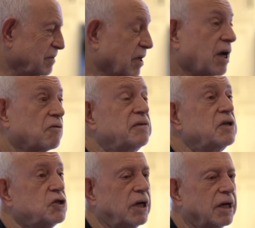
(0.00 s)
go
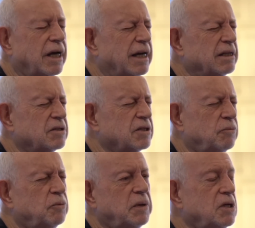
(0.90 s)
fishing, and it
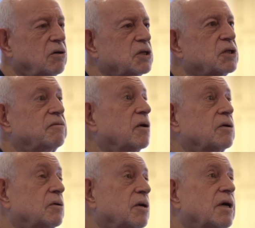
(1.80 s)
would be nice if I
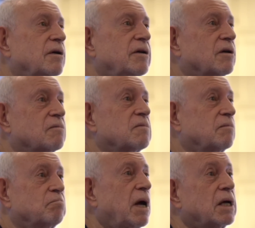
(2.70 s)
could, you know,
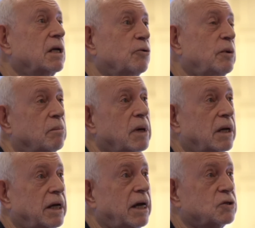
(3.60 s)
make a little bit of
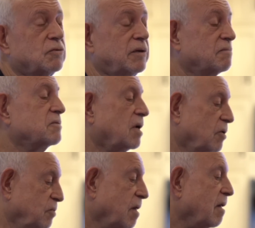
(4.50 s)
money out of it.
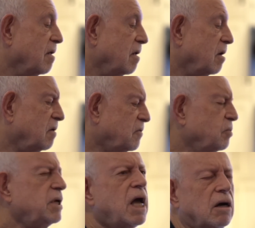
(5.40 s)
So I thought,
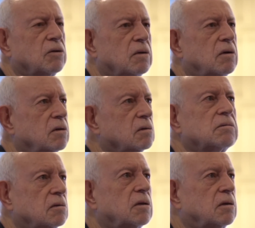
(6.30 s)
yeah,
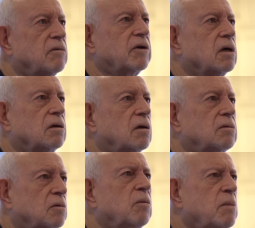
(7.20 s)
I'll have a
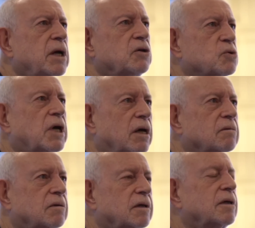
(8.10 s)
go. I'll make you a set.
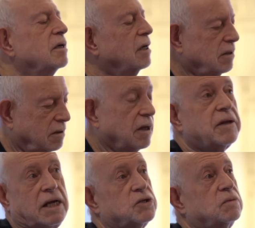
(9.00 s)
And
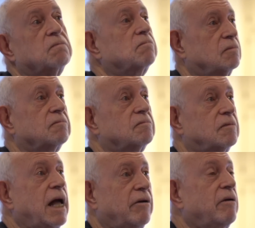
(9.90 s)
that's
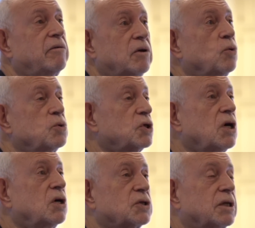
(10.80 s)
how it all
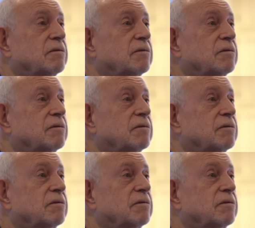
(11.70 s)
started.